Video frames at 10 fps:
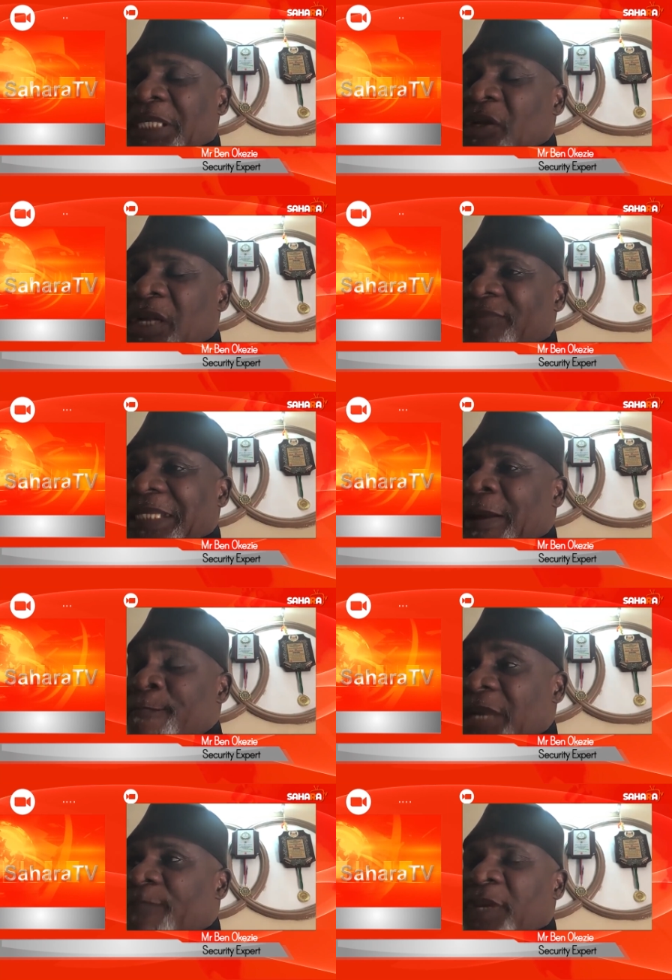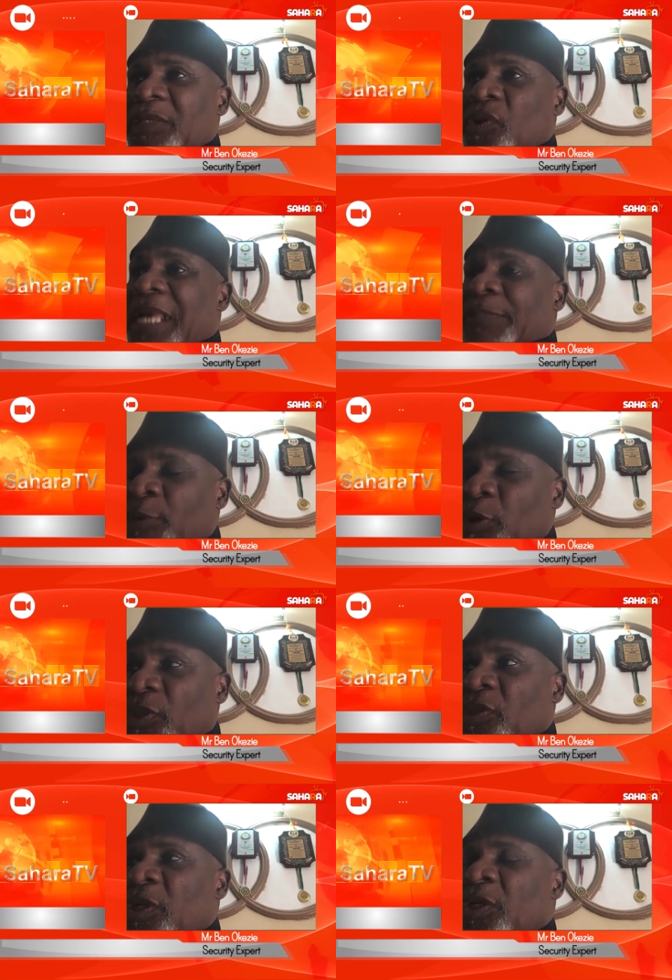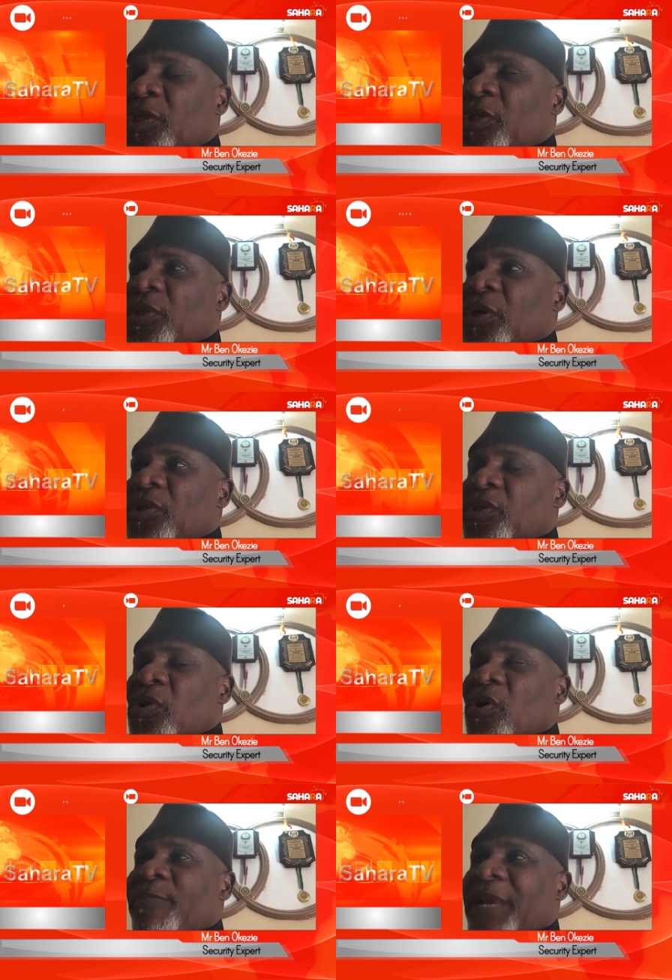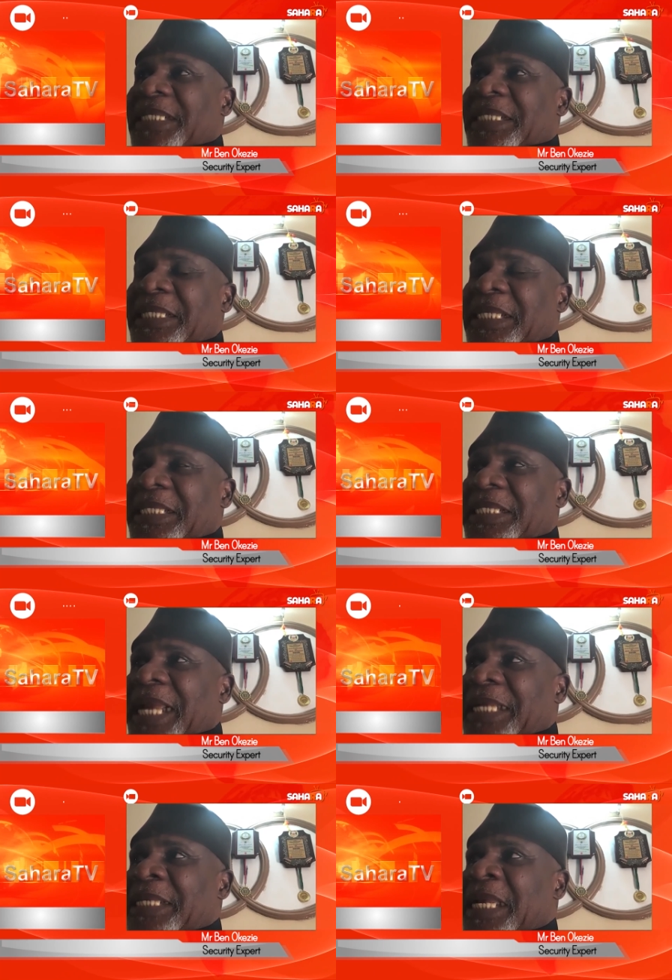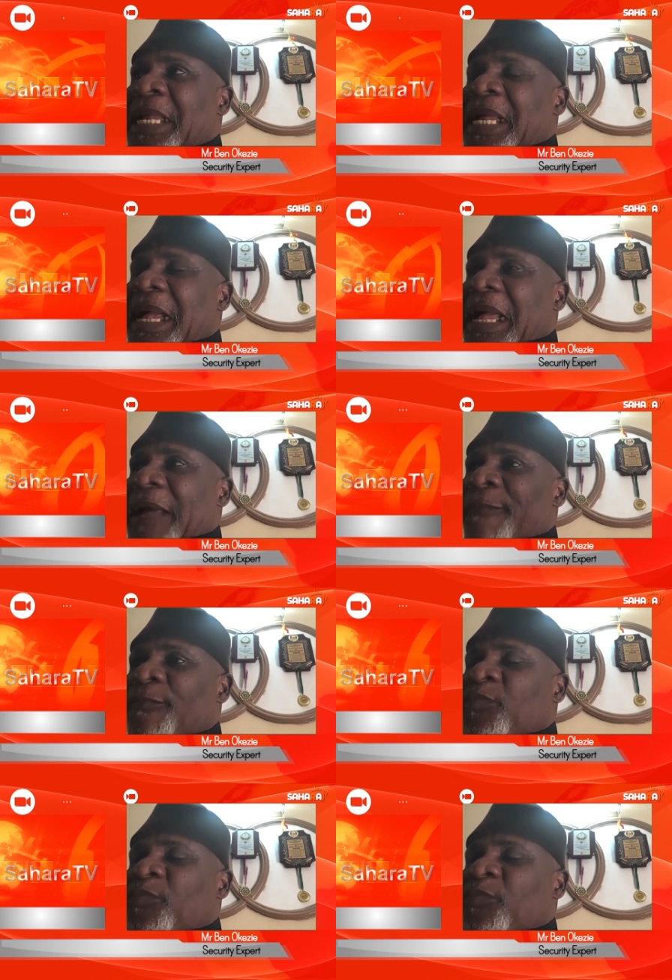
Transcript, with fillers: security advisors may not be so exposed, you know. So, but the thing is that uh,